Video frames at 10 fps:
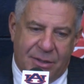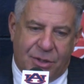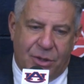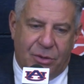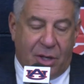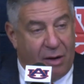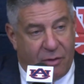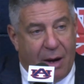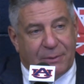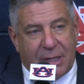to
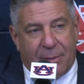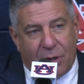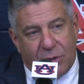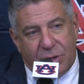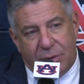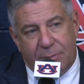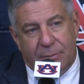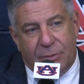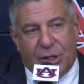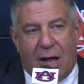cover up some of those
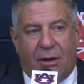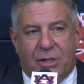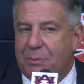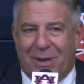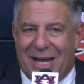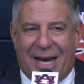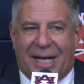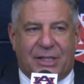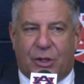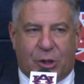challenges, but not
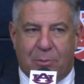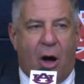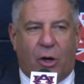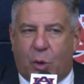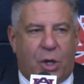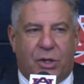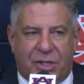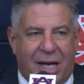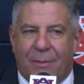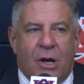against a smaller, quicker
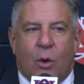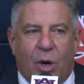team.